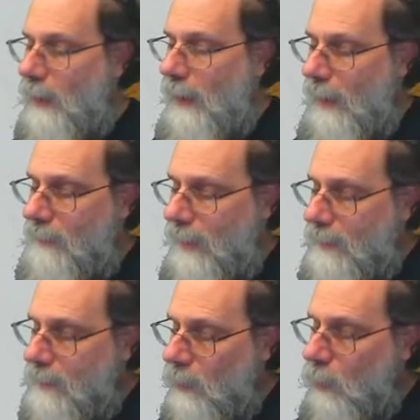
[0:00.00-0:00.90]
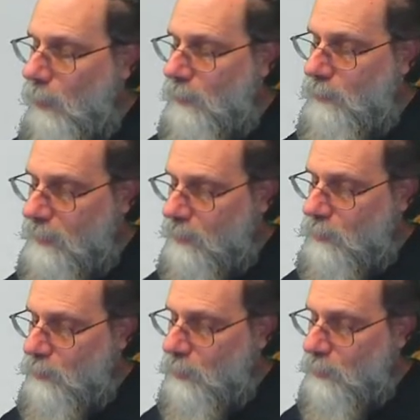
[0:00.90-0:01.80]
And then when the
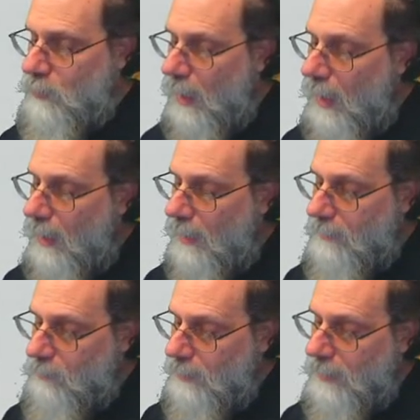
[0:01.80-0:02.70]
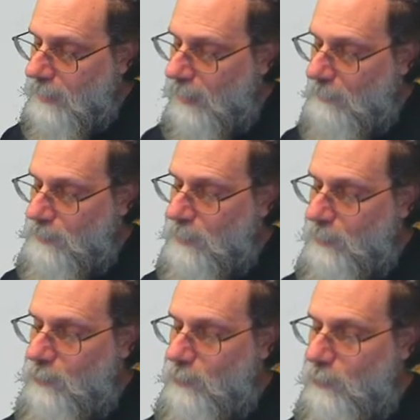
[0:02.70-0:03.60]
transistor turns on, we get up
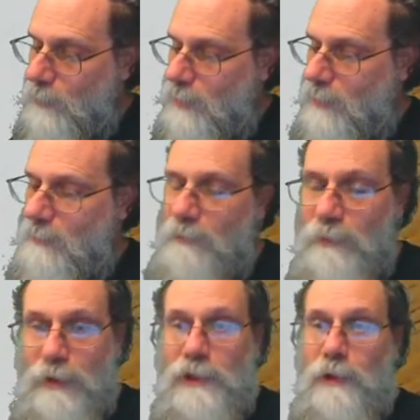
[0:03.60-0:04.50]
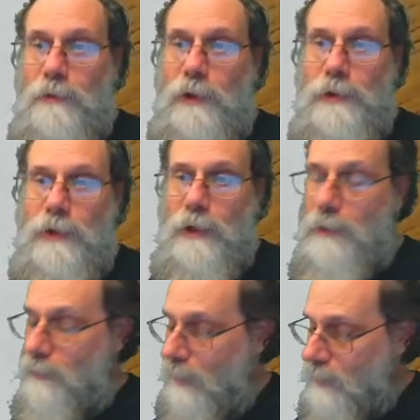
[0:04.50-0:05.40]
to the threshold voltage here
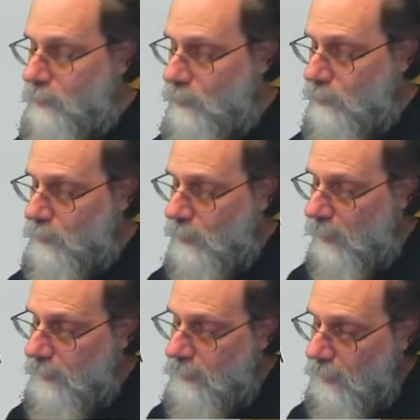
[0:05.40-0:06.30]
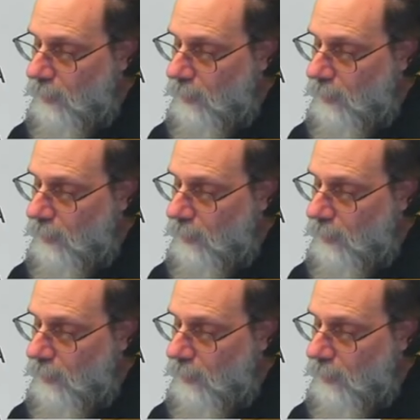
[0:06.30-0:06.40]
and the transistor turns on,